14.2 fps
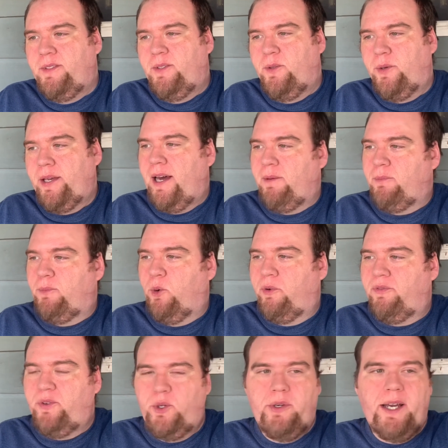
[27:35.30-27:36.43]
we got more
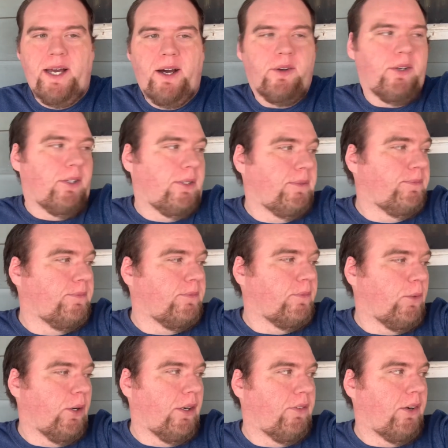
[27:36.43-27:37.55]
food out or
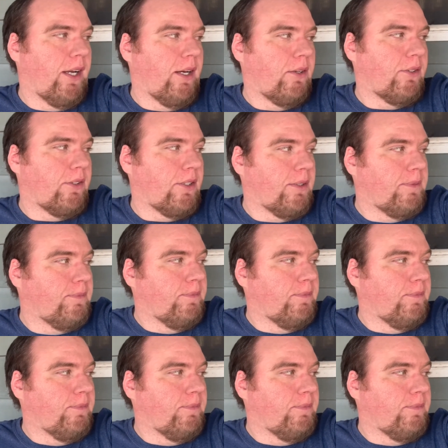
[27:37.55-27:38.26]
whatever else.